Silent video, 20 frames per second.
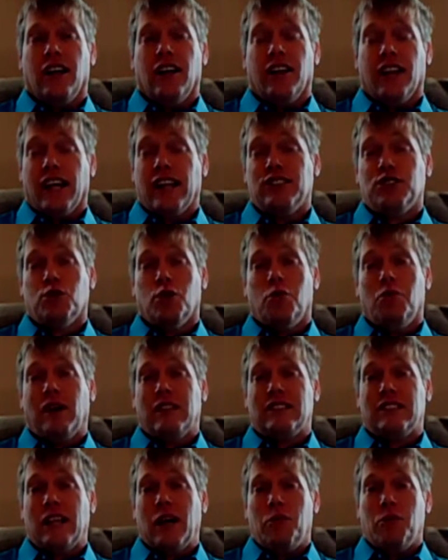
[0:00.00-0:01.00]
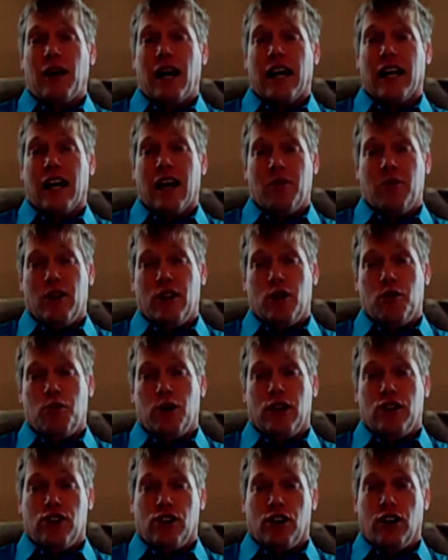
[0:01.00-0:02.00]
That's when my stepdad came in the
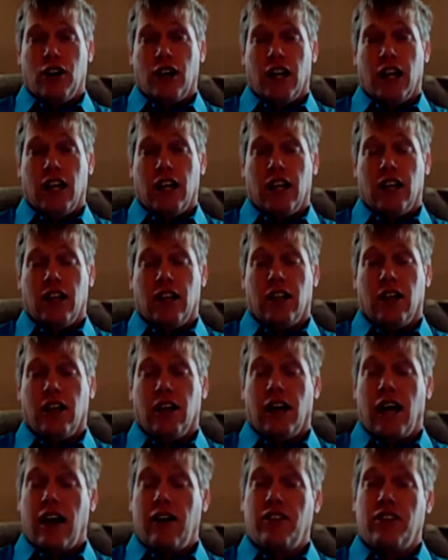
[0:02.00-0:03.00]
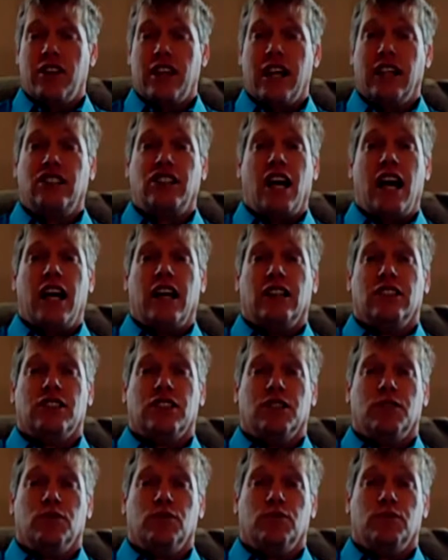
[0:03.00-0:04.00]
picture and everything changed.